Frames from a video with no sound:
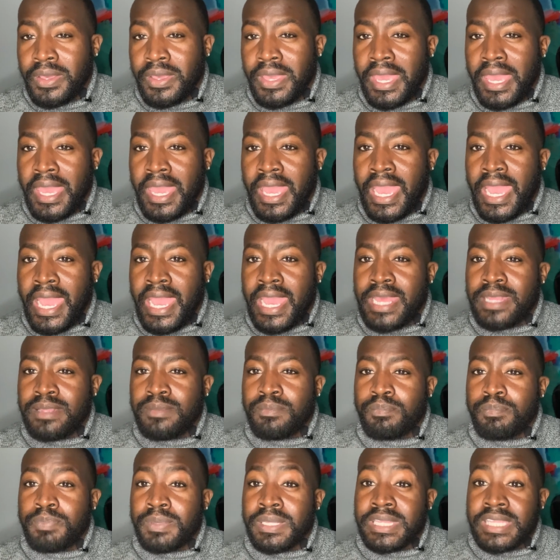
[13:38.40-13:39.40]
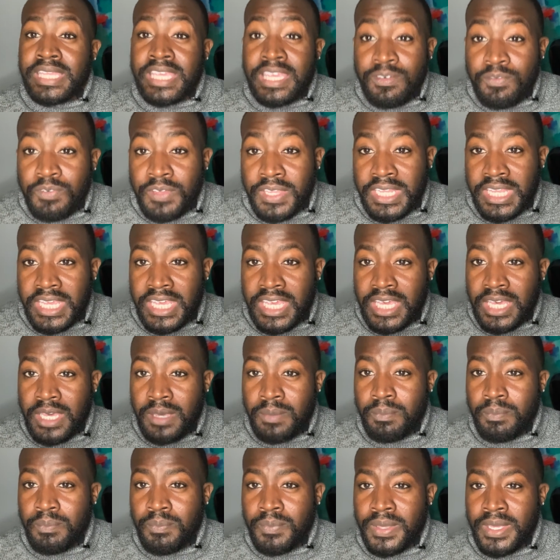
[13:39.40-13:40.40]
and believe in
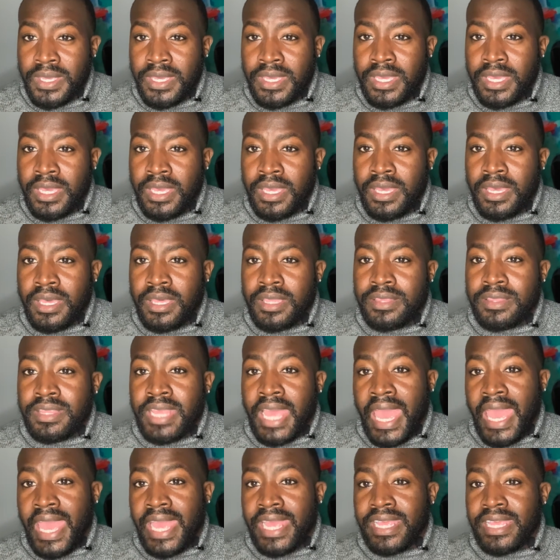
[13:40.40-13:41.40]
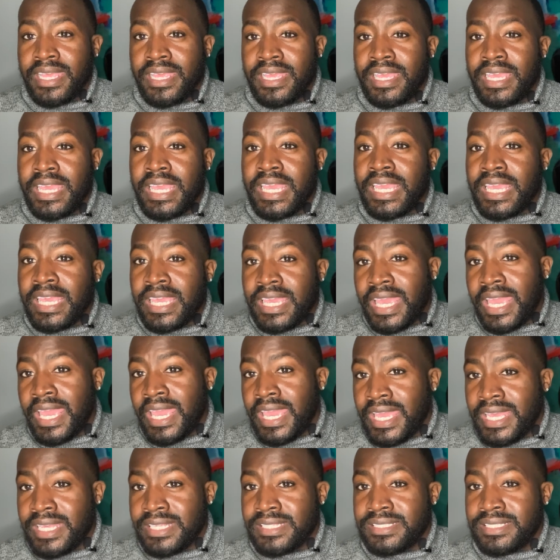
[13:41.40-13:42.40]
him, that
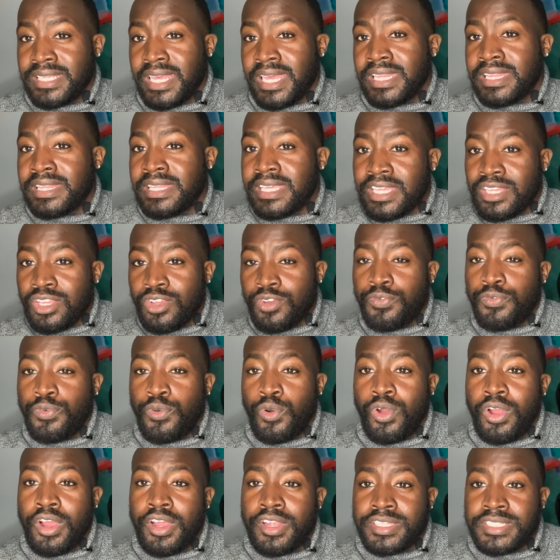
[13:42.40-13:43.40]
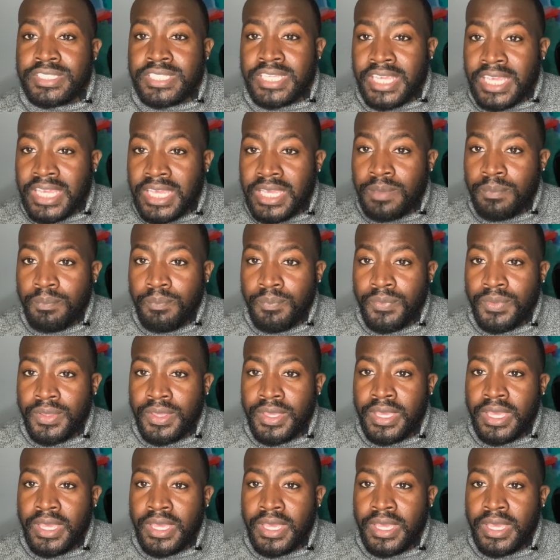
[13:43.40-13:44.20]
he is a leader for our team.